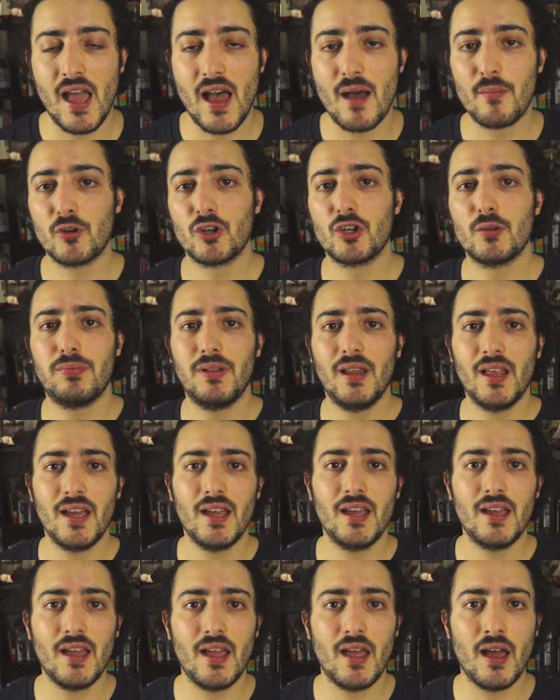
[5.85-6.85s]
I'm going to
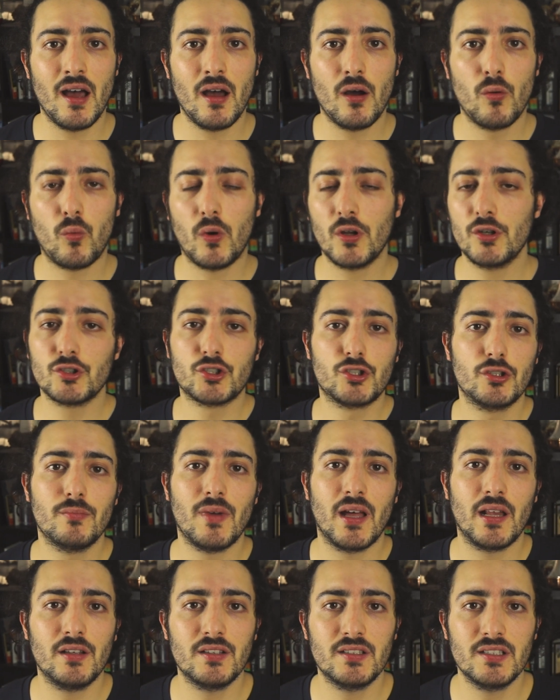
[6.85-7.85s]
play one or two
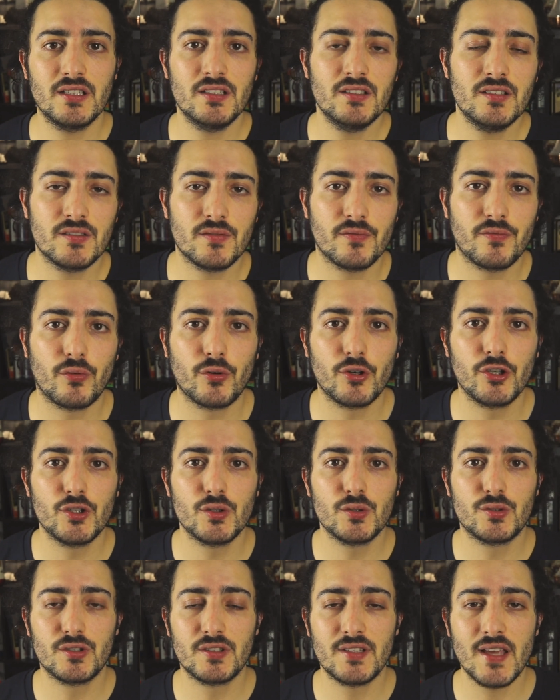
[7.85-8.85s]
melodies for
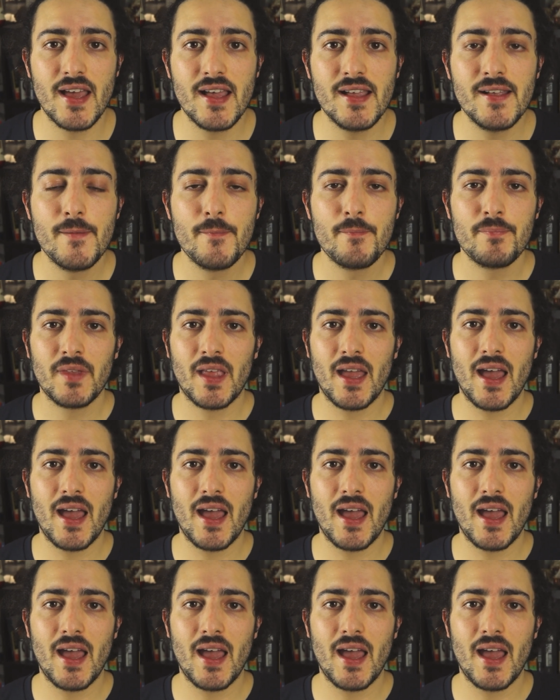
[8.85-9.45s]
you today.